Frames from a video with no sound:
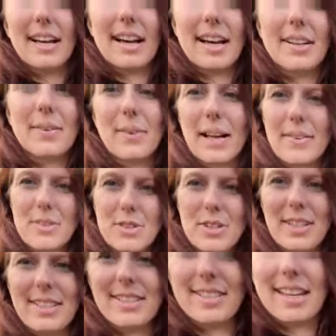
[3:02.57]
I don't have a
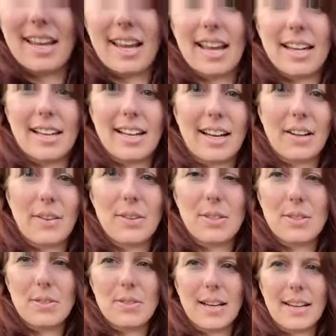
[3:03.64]
sheet and I could
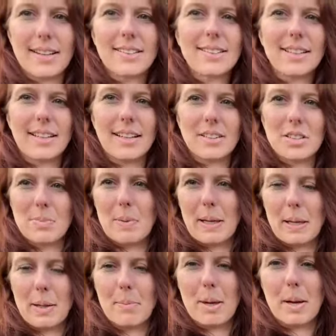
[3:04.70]
do that to like just
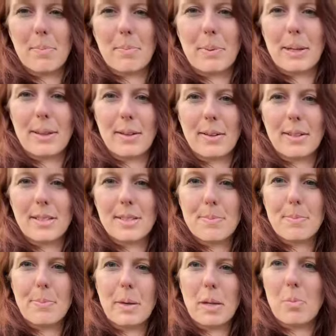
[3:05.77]
pick them up, but there is
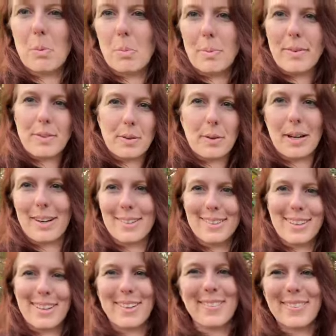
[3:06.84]
bunny poop everywhere and
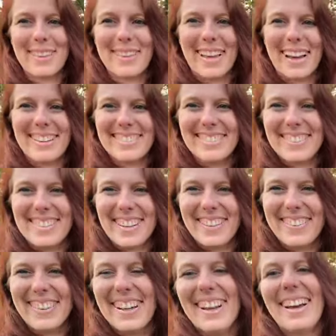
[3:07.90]
I don't want that.
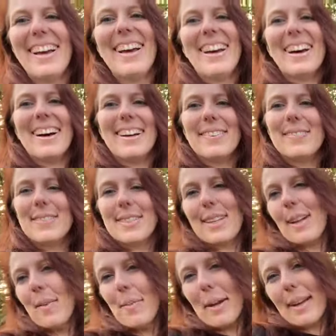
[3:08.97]
So I'm just
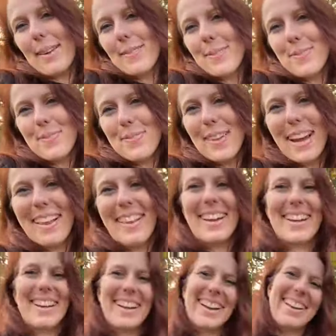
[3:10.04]
gonna pick them. I
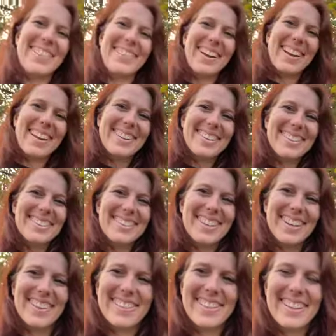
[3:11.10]
like it anyway.
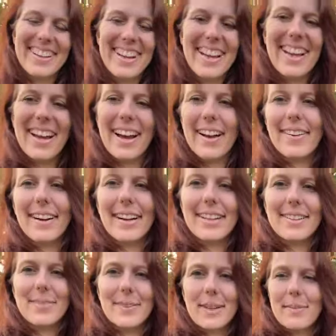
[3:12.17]
So, all right,
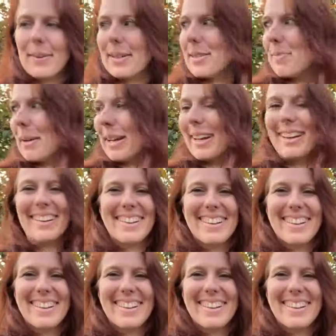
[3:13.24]
let me get back to picking.